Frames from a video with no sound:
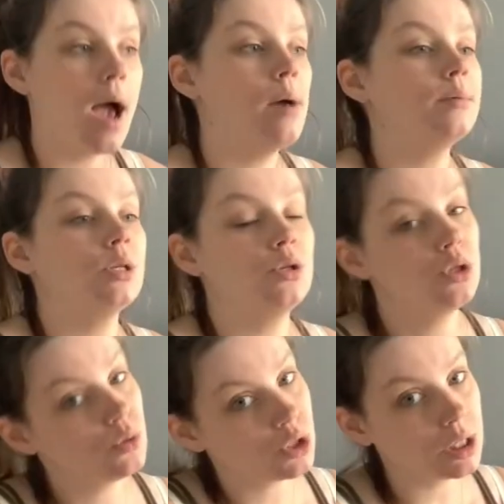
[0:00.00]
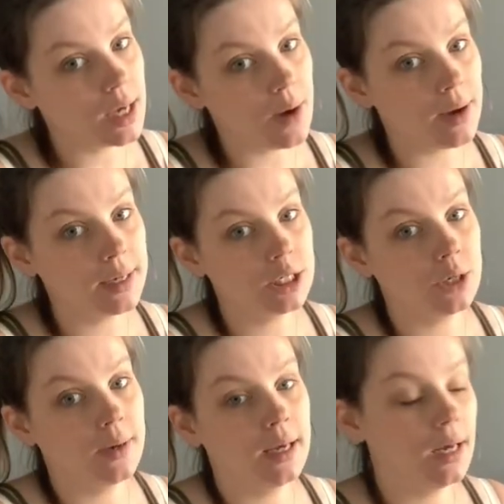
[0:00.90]
So usually how I do
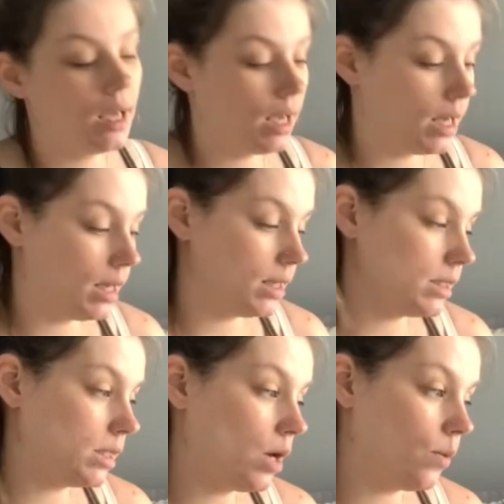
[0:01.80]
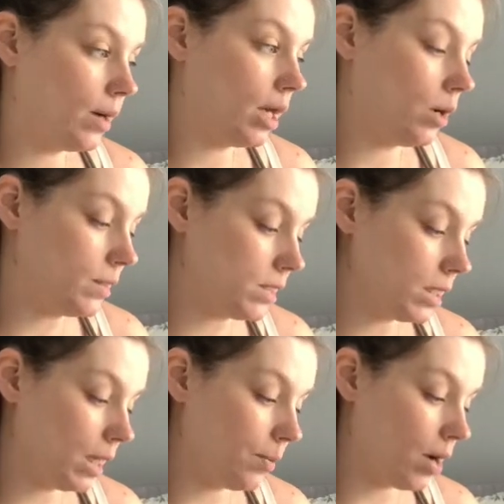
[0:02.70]
it is when I go into
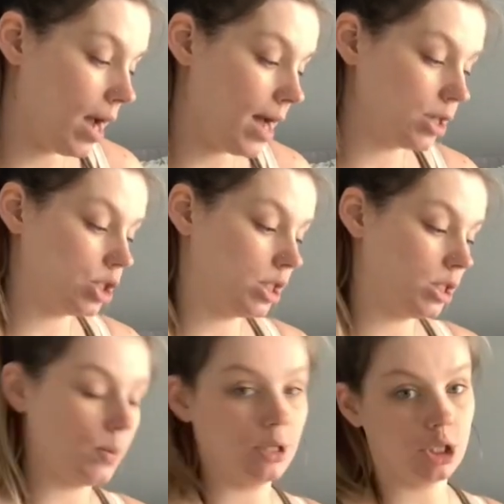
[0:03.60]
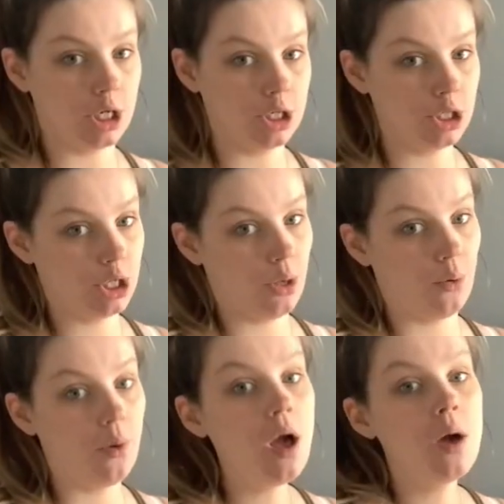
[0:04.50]
labor, I actually switch
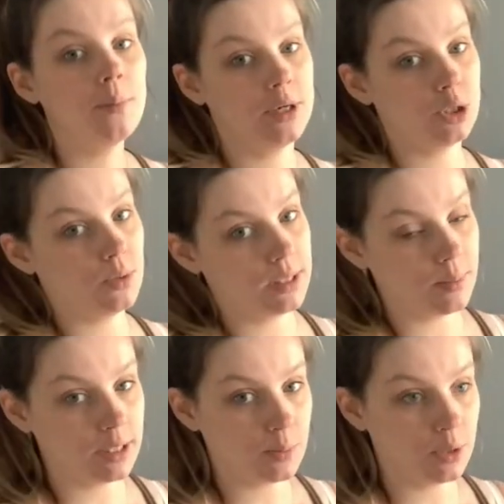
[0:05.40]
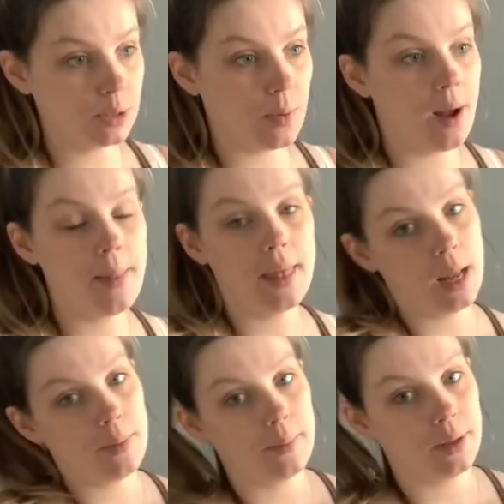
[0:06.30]
into my shorts, my sports bra, and then I
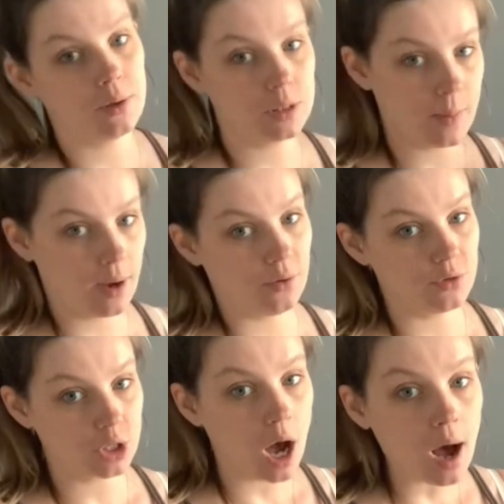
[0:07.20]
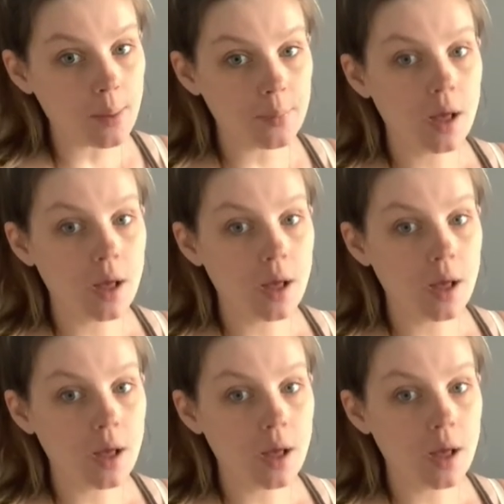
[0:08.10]
put my clothes back over top